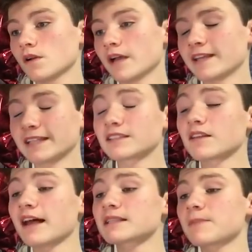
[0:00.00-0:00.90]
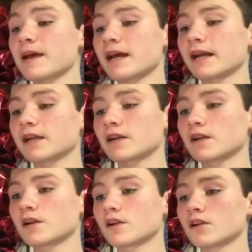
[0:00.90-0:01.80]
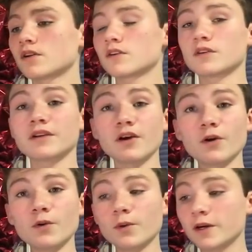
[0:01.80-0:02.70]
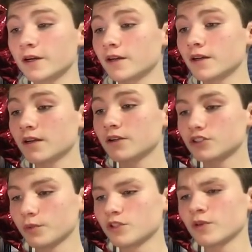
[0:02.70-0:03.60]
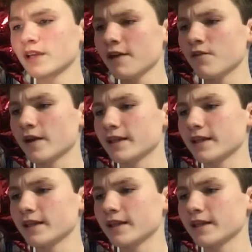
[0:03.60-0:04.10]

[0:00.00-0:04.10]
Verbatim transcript: And that's the last pack. No. So we're doing a giveaway.